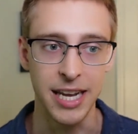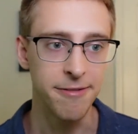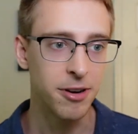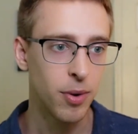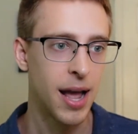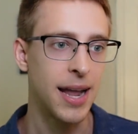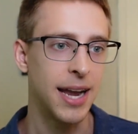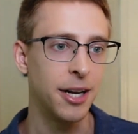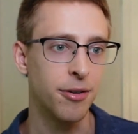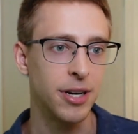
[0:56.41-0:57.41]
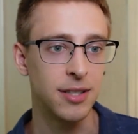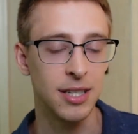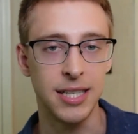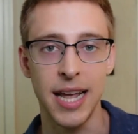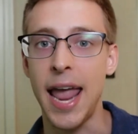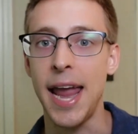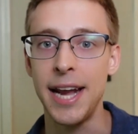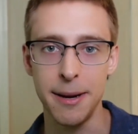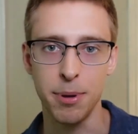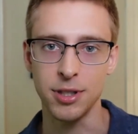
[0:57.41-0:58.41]
Even when I increased it to
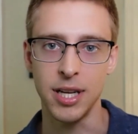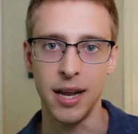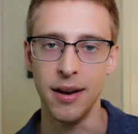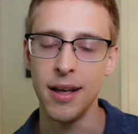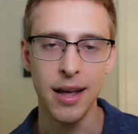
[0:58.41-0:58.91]
80%,